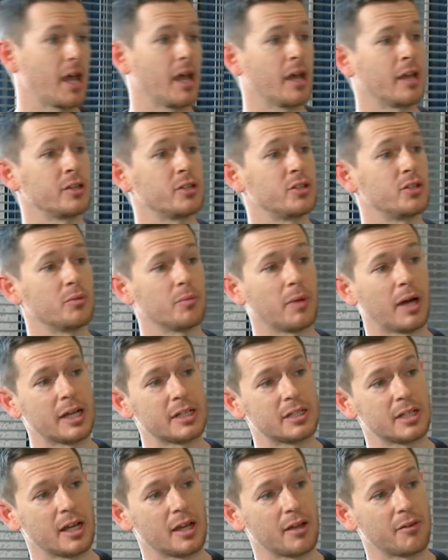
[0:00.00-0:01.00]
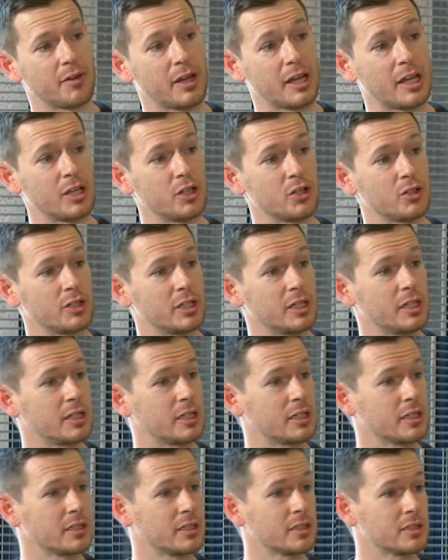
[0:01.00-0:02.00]
And you might have a
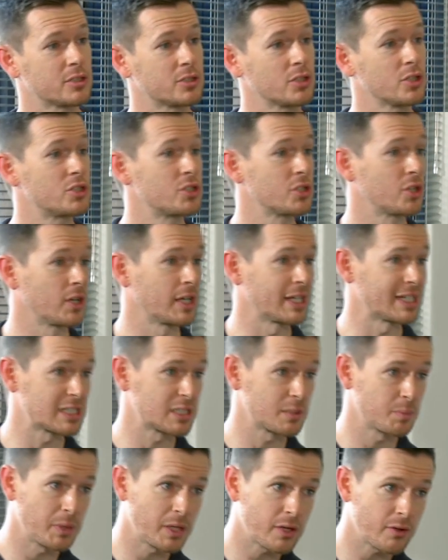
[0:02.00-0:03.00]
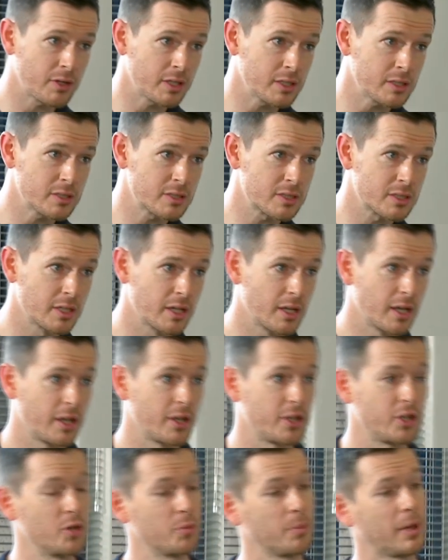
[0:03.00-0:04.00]
unique surgical experience.
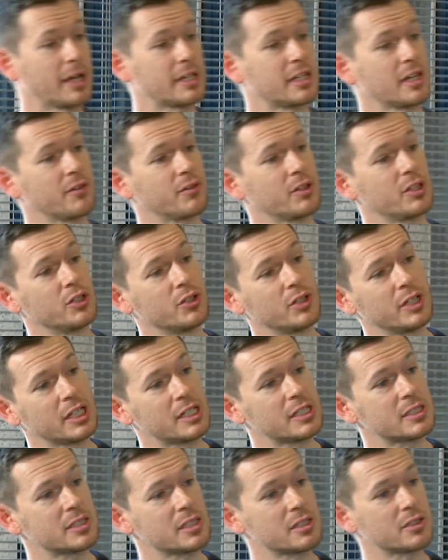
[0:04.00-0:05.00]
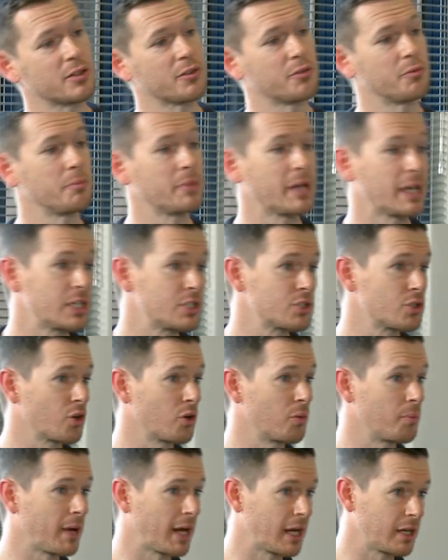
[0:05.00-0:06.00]
You might have a unique set of major
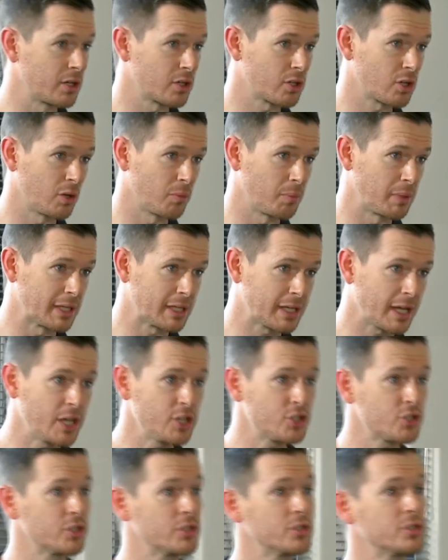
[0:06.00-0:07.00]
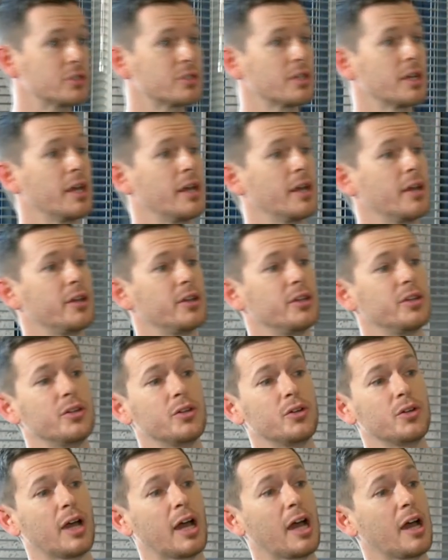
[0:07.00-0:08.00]
or minor complications.
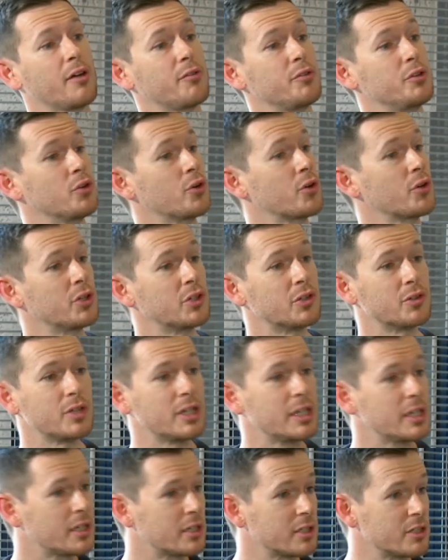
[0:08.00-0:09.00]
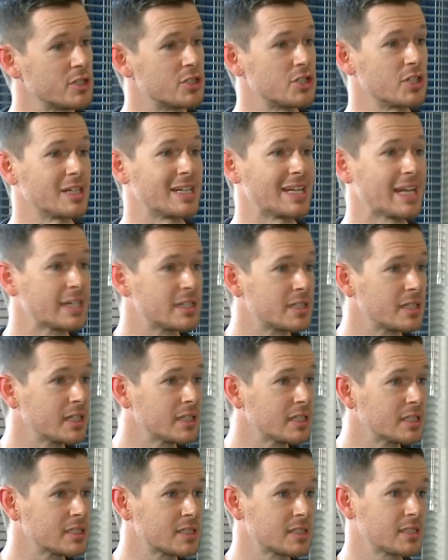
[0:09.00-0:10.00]
You have your unique
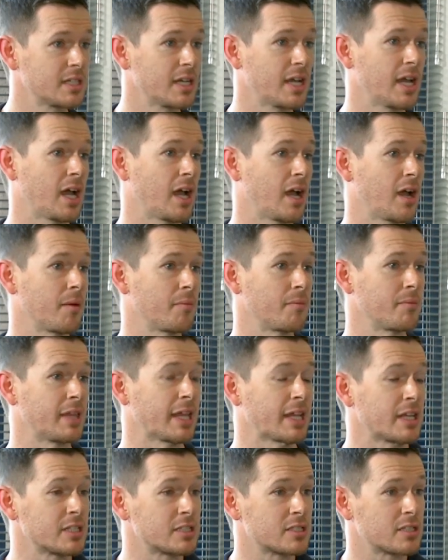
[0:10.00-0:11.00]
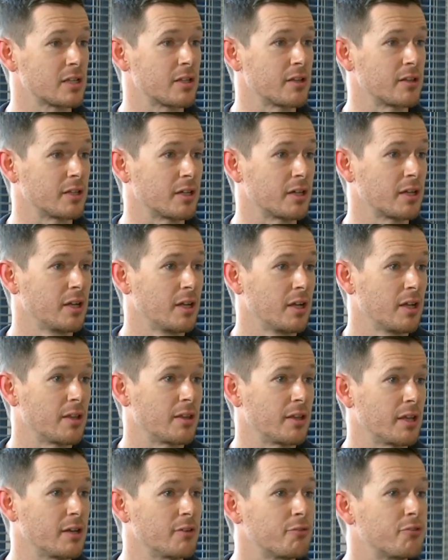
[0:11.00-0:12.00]
genetics. That is
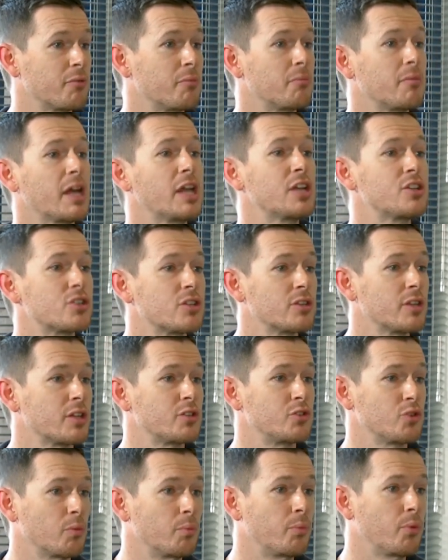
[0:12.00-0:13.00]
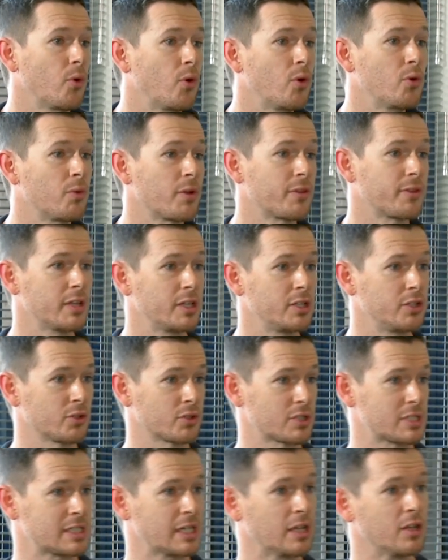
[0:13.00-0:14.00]
the information that you're born with in
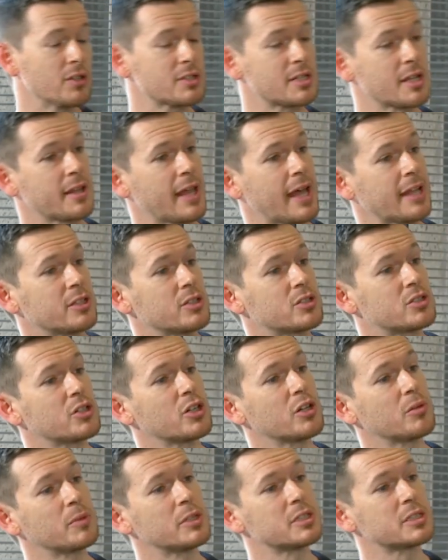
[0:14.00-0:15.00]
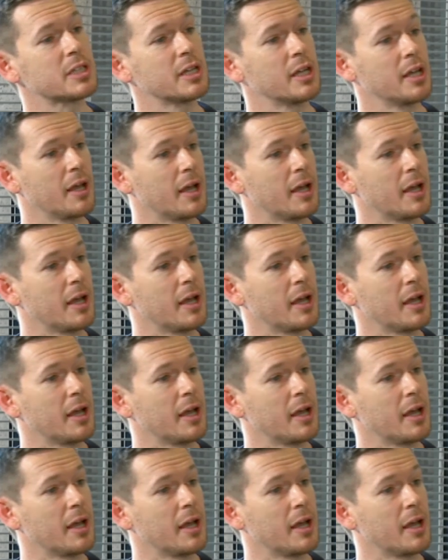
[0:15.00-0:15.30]
your cells, and that determines